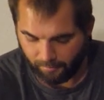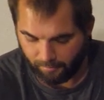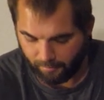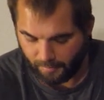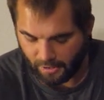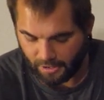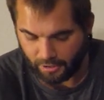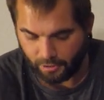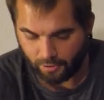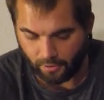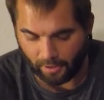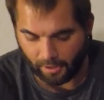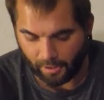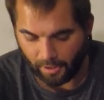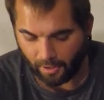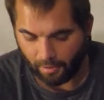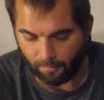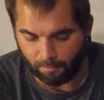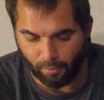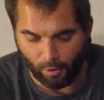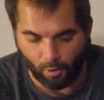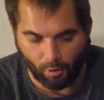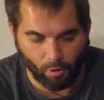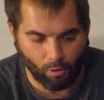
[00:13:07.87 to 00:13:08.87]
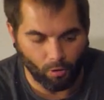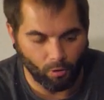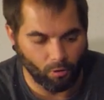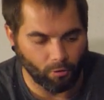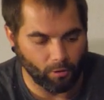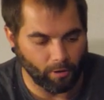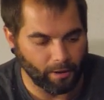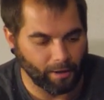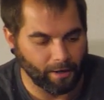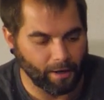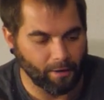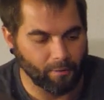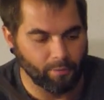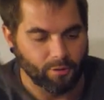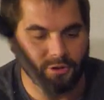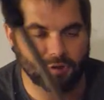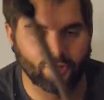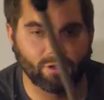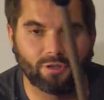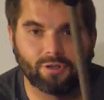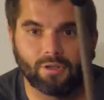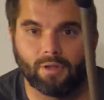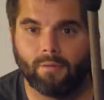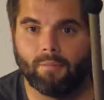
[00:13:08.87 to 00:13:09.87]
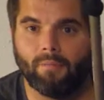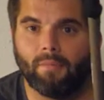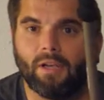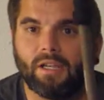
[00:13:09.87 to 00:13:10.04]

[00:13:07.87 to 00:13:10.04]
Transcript: my trekking pole and I would just